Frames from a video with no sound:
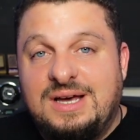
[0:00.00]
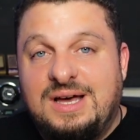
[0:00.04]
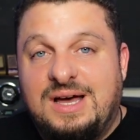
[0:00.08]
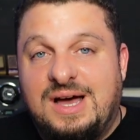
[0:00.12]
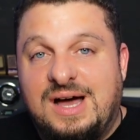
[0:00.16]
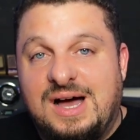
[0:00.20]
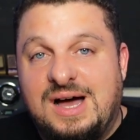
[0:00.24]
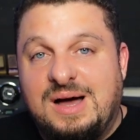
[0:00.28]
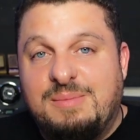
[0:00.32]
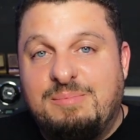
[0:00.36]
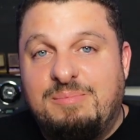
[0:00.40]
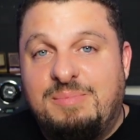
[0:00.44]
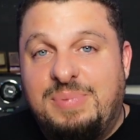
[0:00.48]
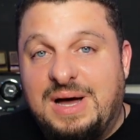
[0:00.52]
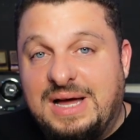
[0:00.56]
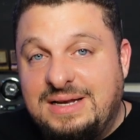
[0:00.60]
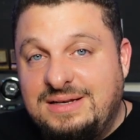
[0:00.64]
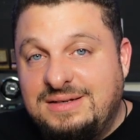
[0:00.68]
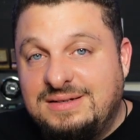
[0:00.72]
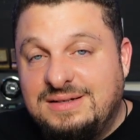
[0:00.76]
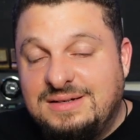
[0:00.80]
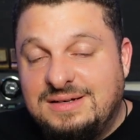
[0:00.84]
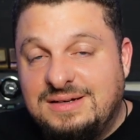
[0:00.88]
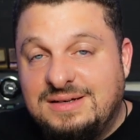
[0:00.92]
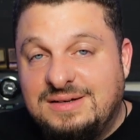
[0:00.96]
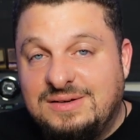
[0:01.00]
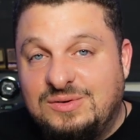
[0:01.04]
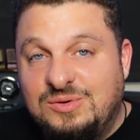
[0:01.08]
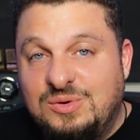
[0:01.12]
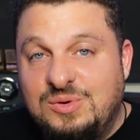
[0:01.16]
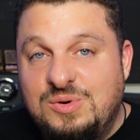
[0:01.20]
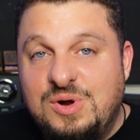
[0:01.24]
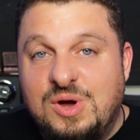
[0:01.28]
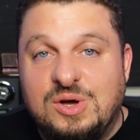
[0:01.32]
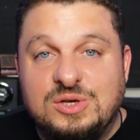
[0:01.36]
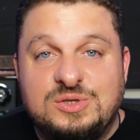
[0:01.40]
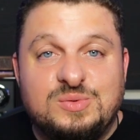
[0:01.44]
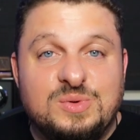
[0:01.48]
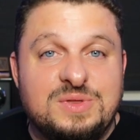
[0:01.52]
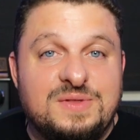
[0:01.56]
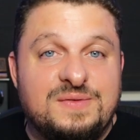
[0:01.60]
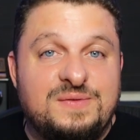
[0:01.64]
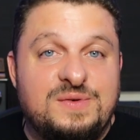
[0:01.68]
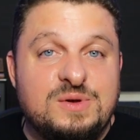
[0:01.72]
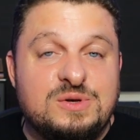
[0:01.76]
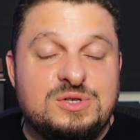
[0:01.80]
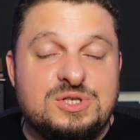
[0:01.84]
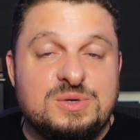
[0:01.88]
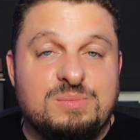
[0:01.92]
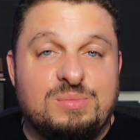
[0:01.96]
but who knows what the
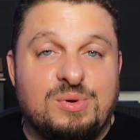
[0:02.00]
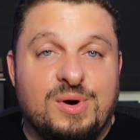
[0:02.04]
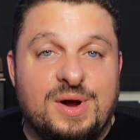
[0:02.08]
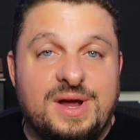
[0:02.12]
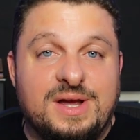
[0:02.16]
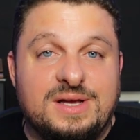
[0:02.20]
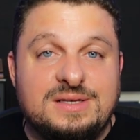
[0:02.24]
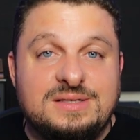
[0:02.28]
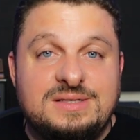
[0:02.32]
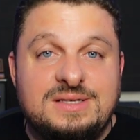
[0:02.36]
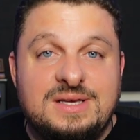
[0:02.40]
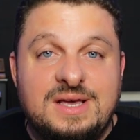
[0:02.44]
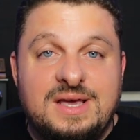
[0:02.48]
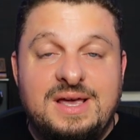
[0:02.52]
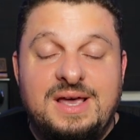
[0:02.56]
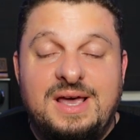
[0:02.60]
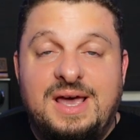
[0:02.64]
future brings.